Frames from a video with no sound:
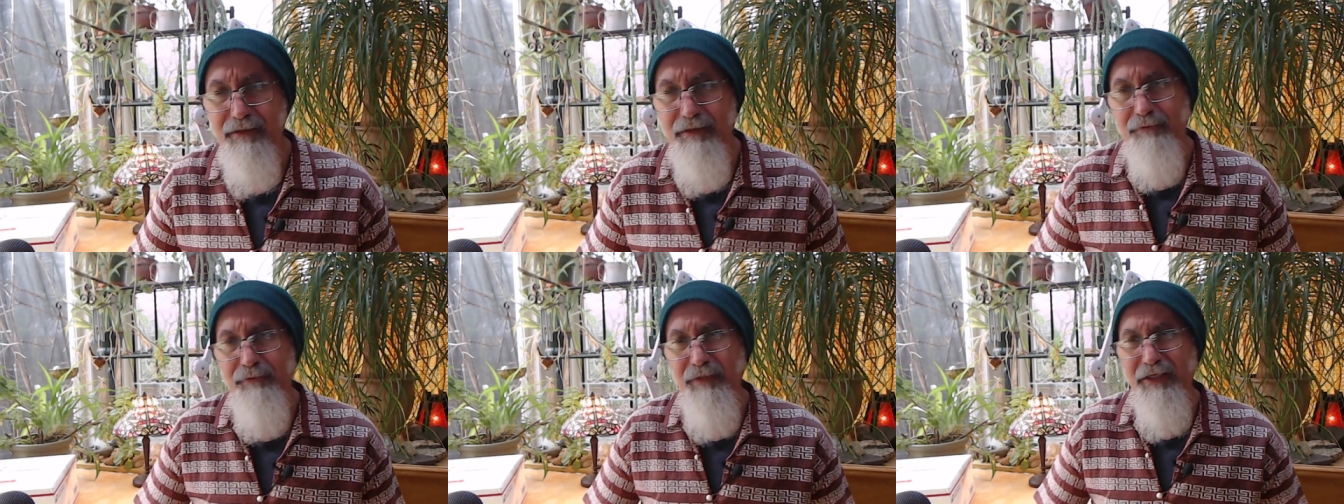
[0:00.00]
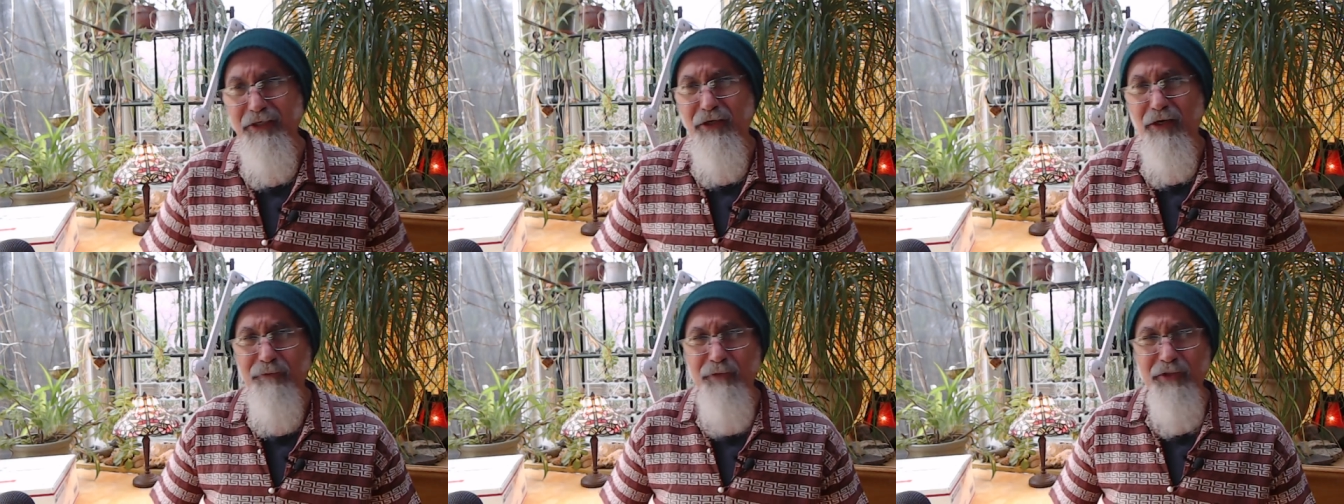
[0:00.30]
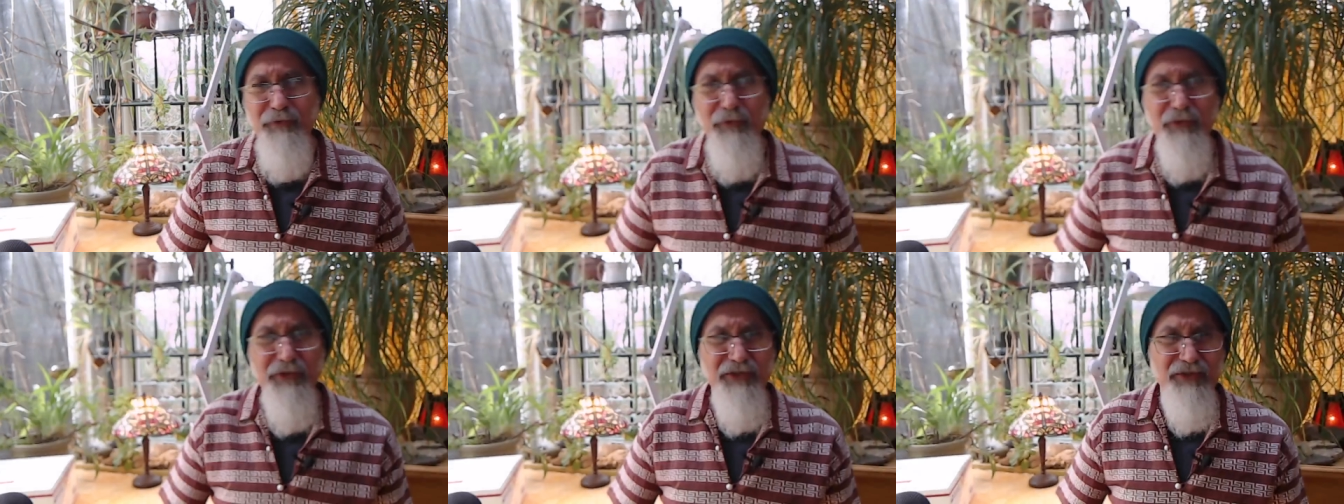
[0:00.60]
in my
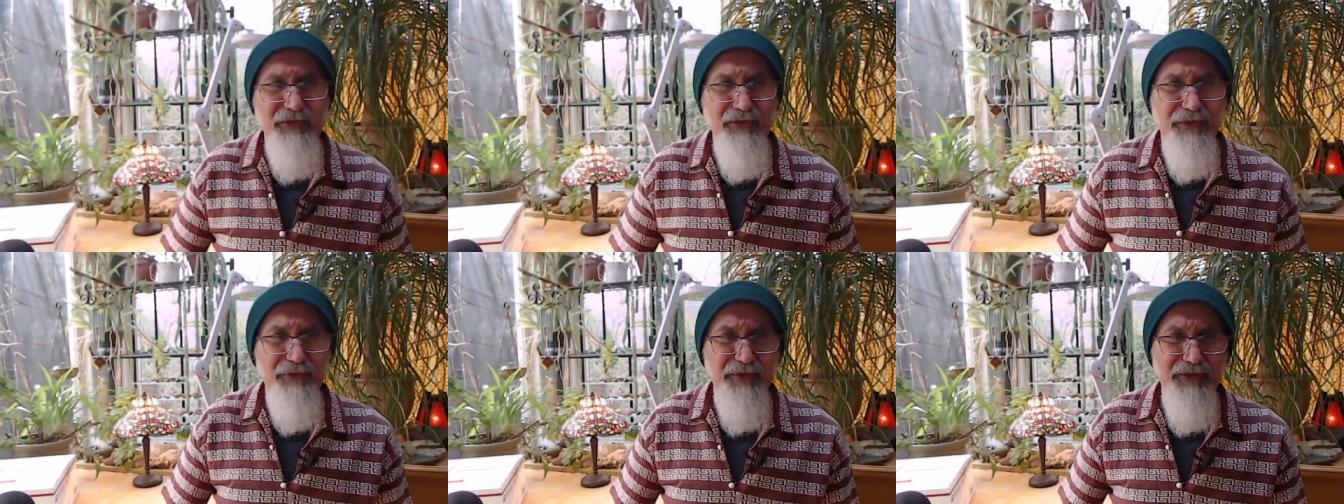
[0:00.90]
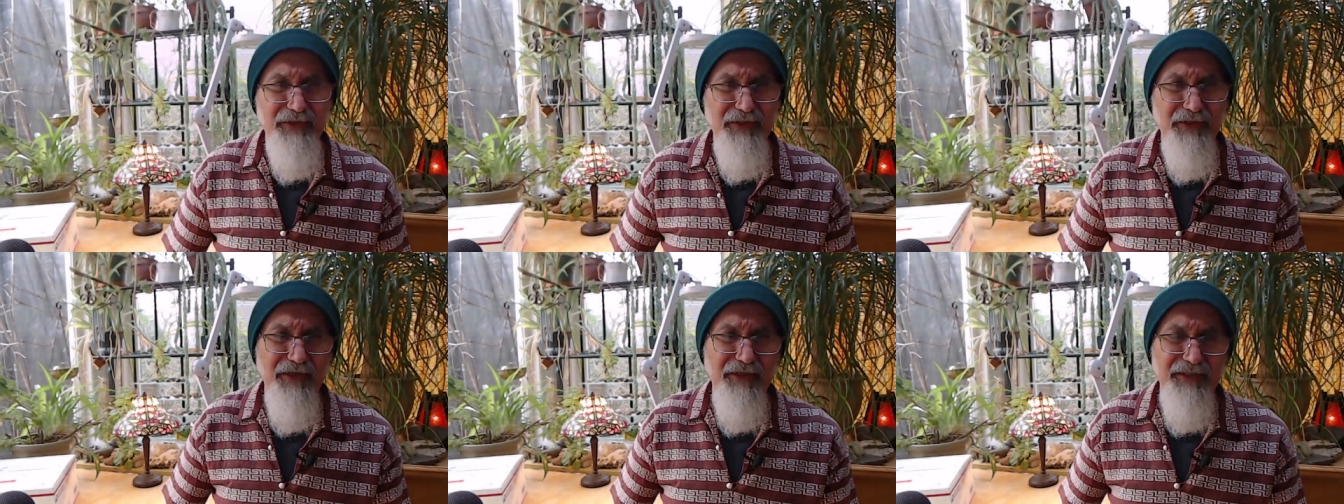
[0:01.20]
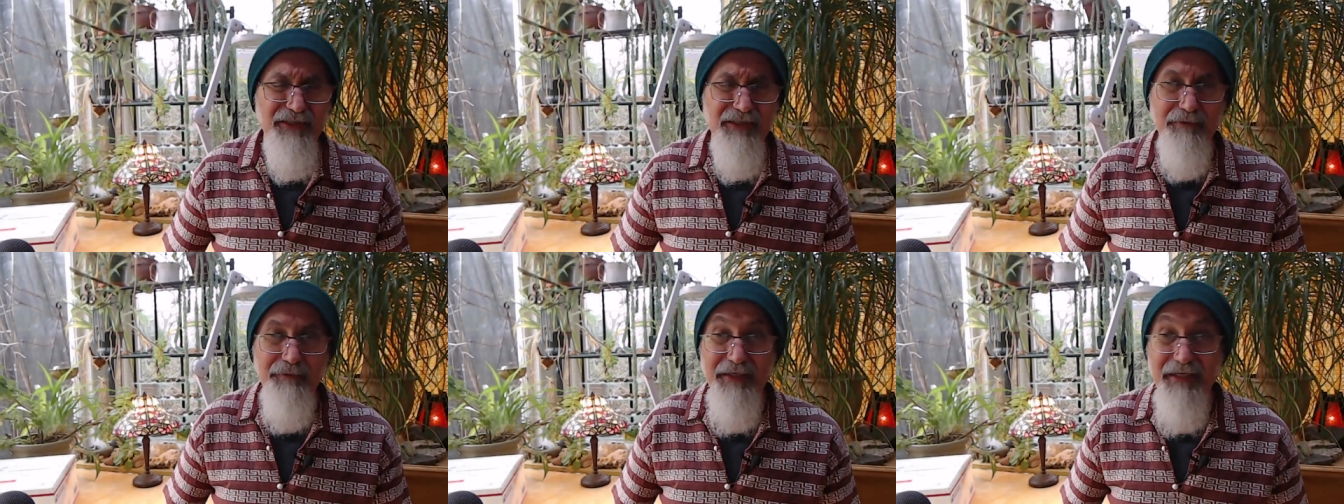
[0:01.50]
comic book store it was
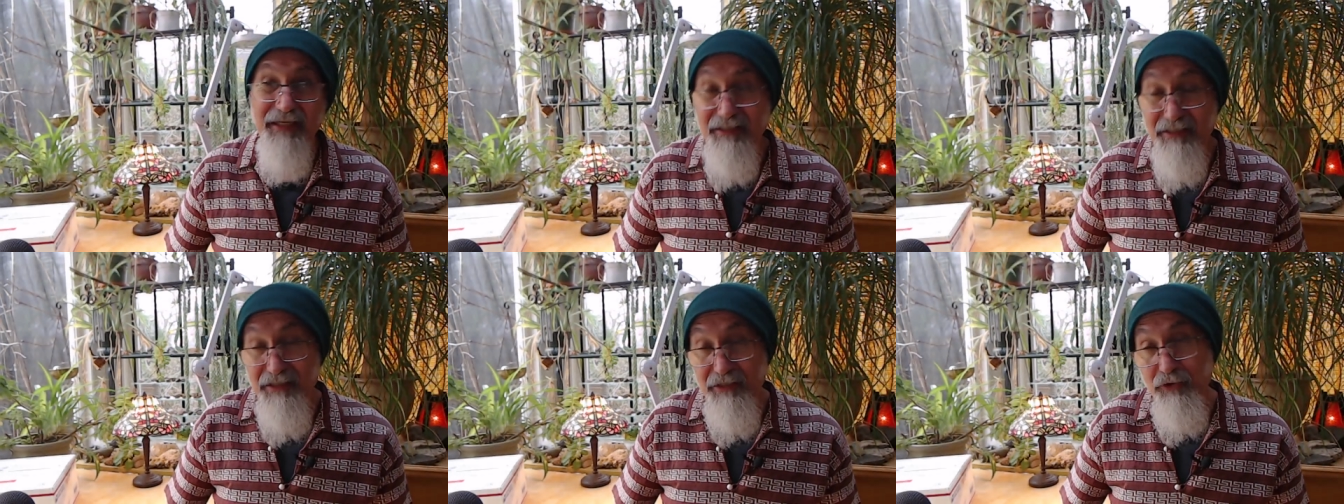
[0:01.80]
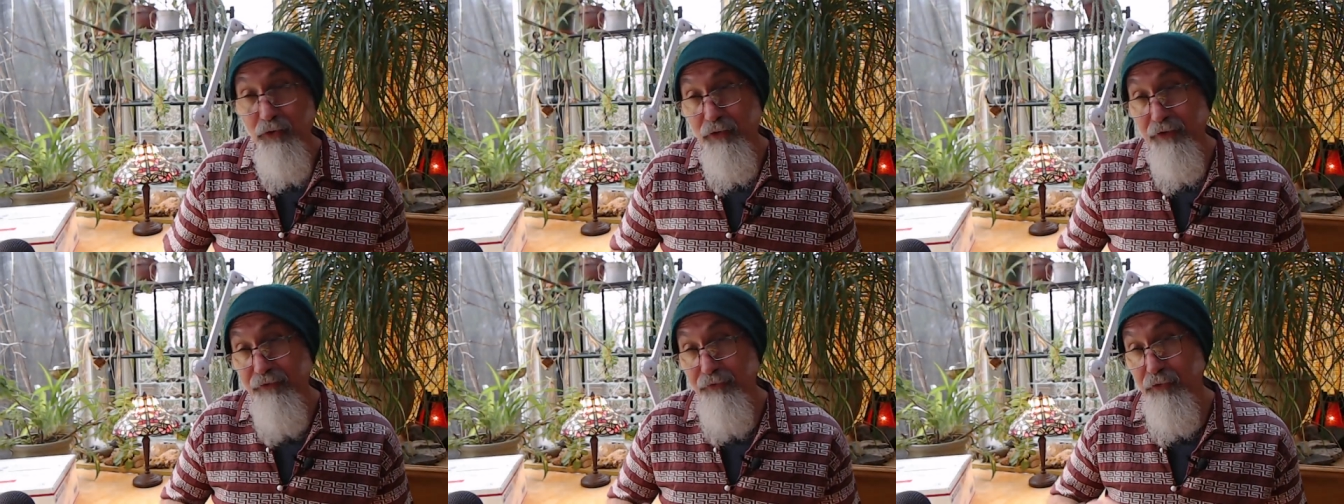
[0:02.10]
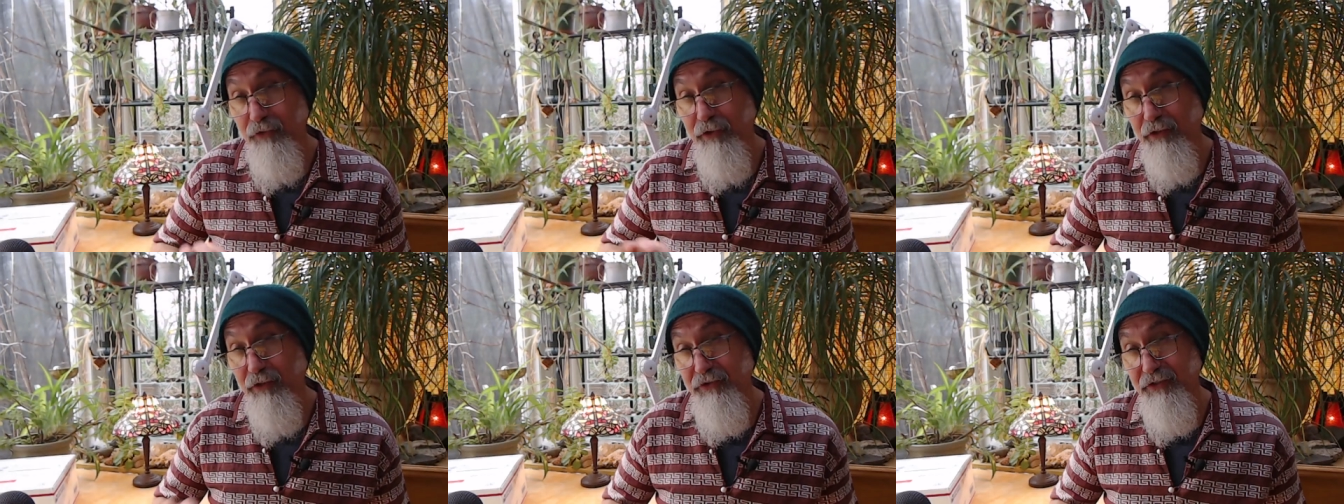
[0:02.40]
costing me and this is
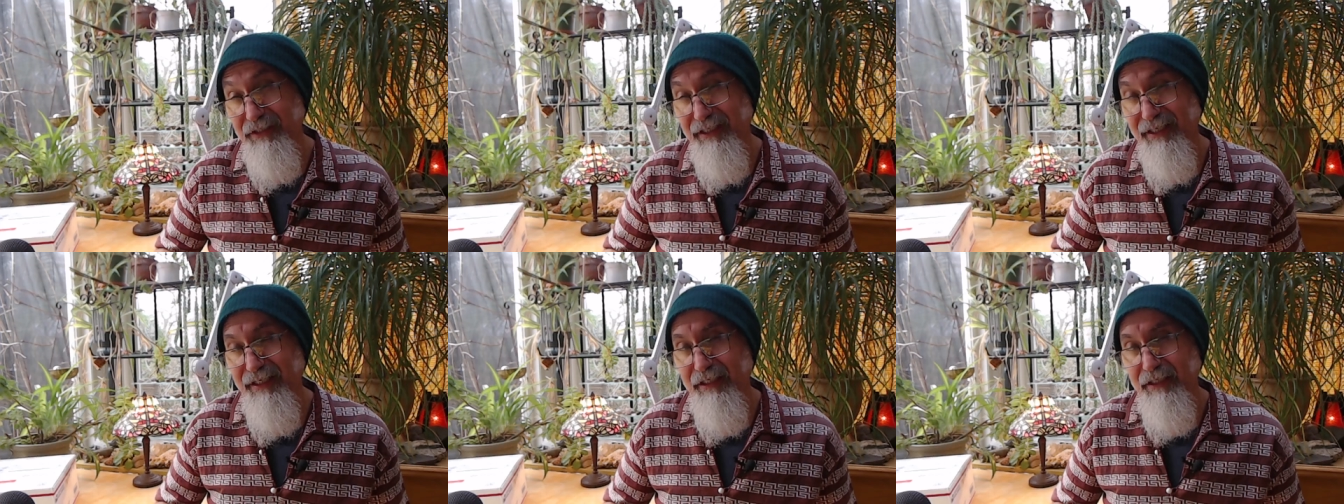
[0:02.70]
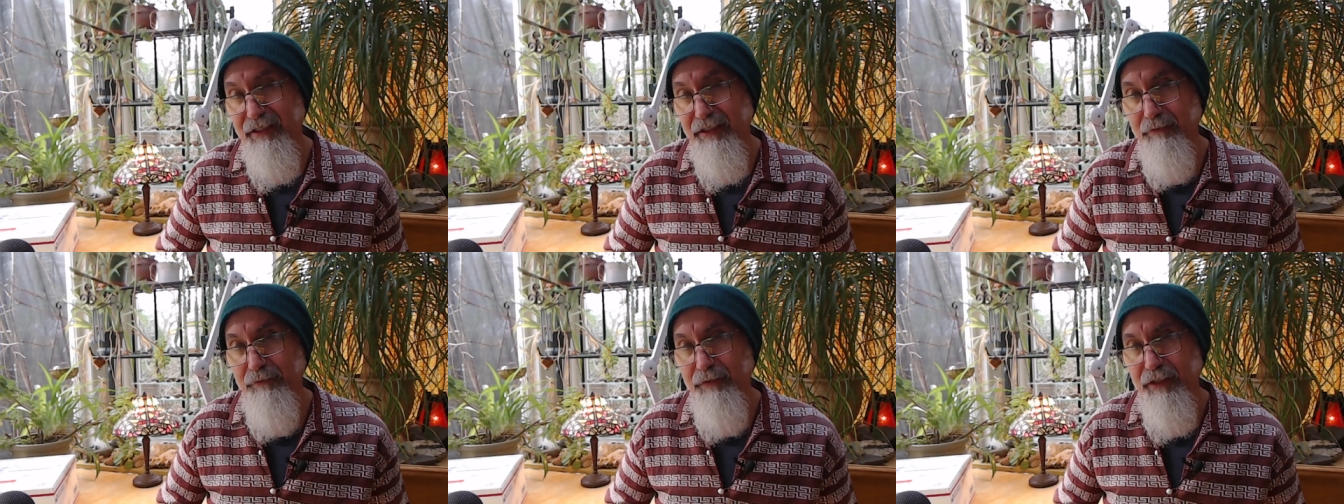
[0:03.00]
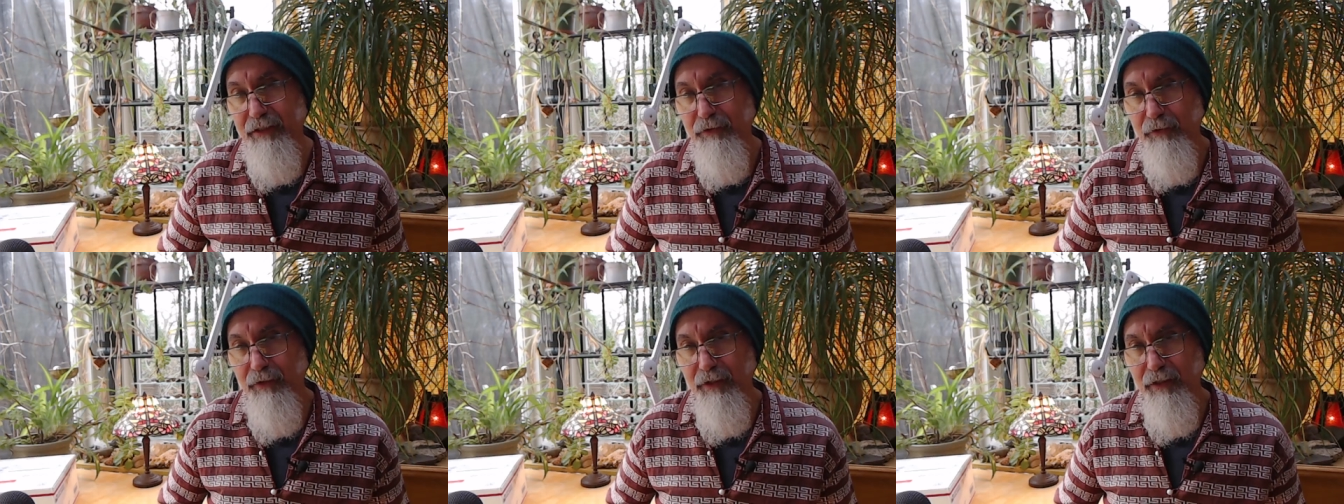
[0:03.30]
$24 Canadian
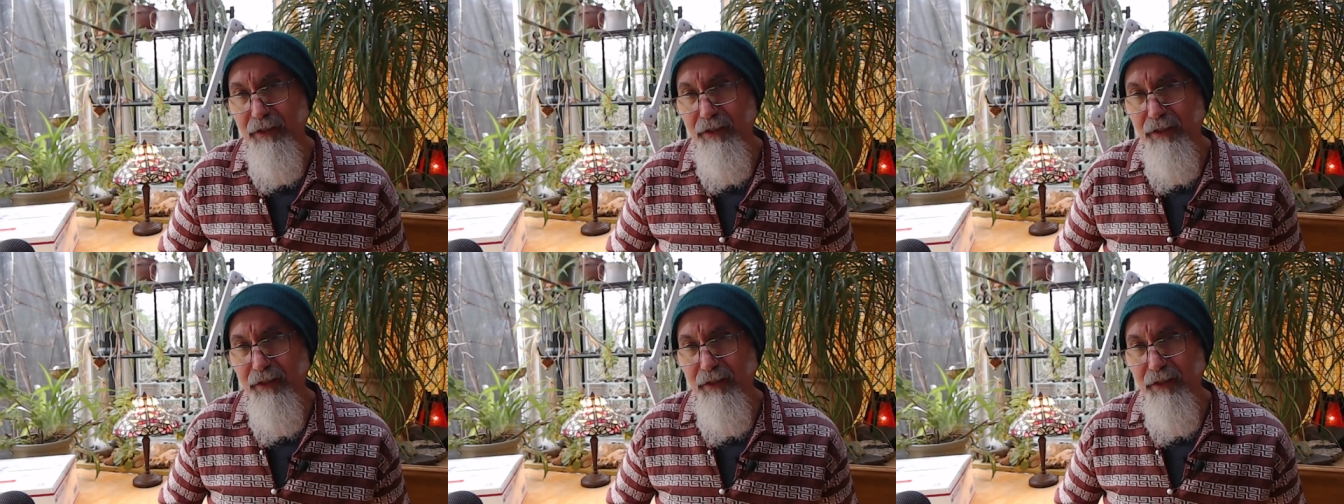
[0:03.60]
by the way